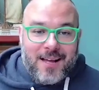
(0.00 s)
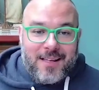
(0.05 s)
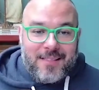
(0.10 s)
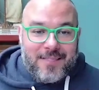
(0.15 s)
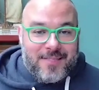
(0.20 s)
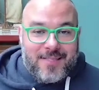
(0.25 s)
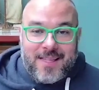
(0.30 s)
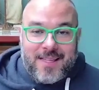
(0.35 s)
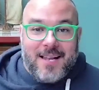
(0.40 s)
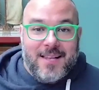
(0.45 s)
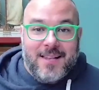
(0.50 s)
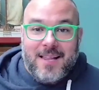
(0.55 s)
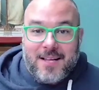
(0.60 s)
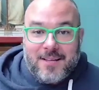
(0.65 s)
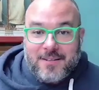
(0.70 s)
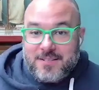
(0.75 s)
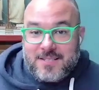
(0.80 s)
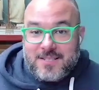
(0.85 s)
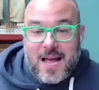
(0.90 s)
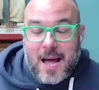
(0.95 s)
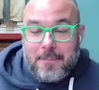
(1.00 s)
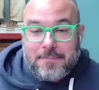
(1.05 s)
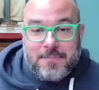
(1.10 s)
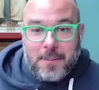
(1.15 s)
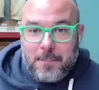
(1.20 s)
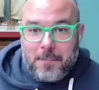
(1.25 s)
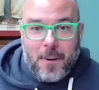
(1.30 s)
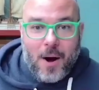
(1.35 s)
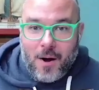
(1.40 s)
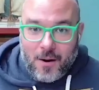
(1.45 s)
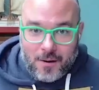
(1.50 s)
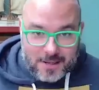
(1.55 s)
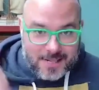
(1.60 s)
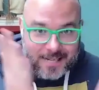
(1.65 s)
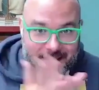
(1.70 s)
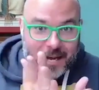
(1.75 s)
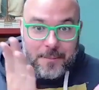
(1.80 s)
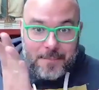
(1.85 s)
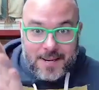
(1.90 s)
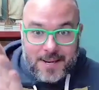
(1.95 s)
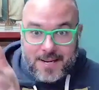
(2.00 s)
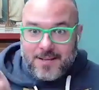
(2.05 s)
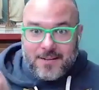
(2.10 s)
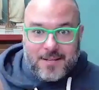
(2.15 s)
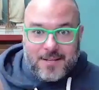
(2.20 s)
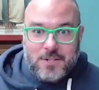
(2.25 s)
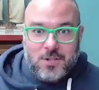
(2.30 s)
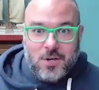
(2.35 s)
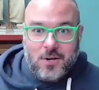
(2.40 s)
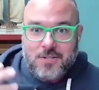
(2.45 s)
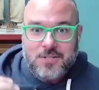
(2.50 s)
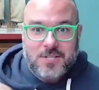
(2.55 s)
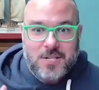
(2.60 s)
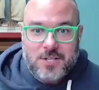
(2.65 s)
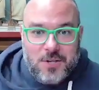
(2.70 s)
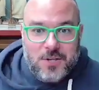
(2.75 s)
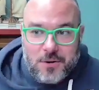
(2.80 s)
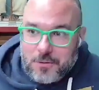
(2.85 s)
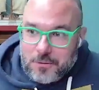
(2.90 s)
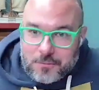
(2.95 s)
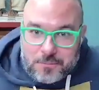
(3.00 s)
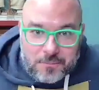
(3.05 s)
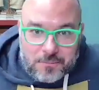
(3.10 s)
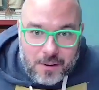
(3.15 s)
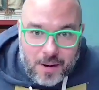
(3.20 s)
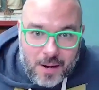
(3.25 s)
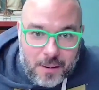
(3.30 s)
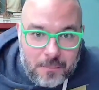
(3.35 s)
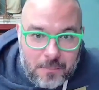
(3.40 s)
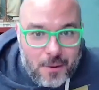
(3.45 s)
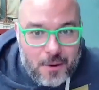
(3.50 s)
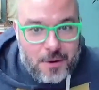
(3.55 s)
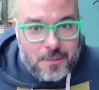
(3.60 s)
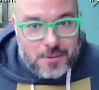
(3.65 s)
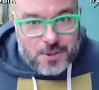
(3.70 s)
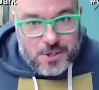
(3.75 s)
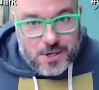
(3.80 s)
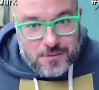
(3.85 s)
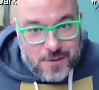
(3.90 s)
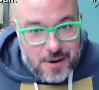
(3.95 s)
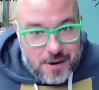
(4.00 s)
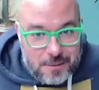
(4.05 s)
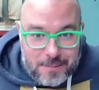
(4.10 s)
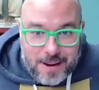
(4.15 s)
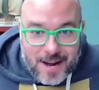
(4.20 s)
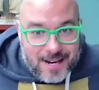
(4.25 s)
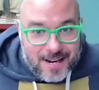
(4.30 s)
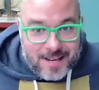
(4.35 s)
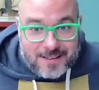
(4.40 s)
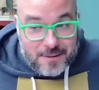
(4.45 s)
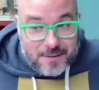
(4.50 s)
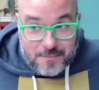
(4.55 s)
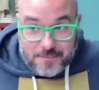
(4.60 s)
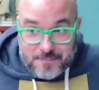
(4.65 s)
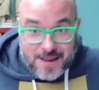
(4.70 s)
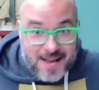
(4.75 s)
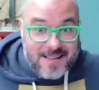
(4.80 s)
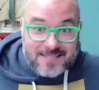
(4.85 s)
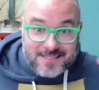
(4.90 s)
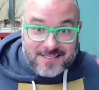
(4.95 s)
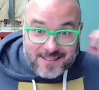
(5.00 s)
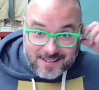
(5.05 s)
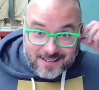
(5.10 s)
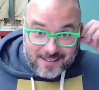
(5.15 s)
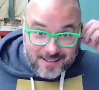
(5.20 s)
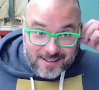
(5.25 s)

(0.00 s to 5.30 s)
then they snap the ball and he immediately turns into a murder machine running back. It's amazing.